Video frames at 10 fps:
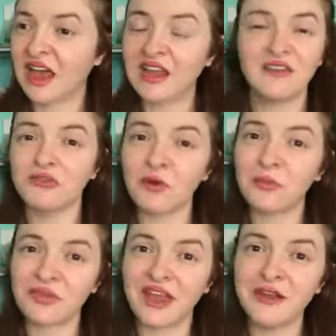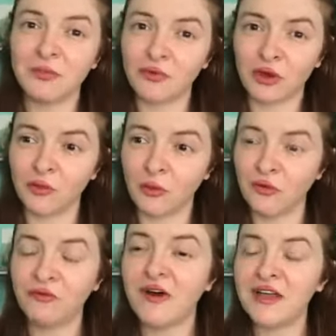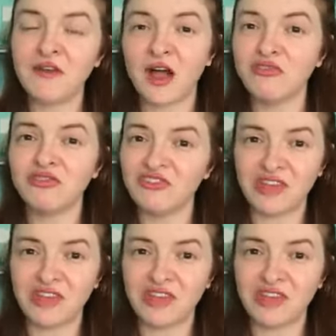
and it's not obtainable no more. 500